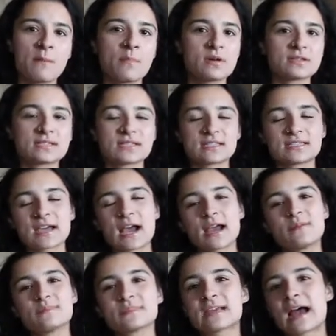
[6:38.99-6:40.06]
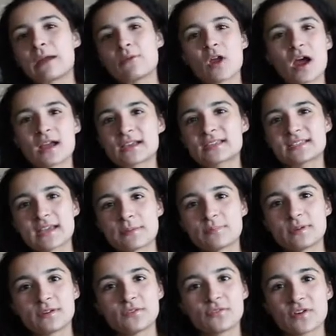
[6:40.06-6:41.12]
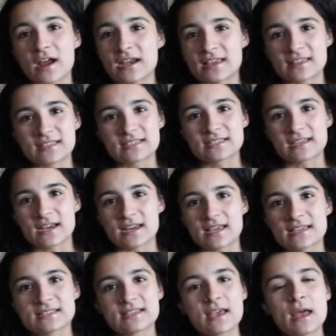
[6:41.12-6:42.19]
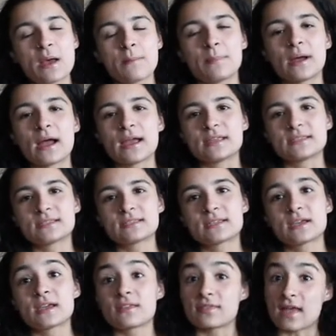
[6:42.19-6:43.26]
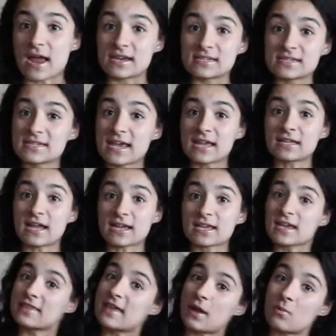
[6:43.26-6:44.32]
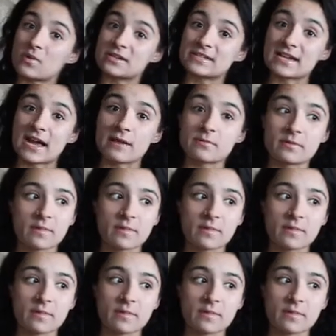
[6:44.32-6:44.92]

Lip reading: Most of the times I'm not accepted for any of the studies, but I did get lucky that one time.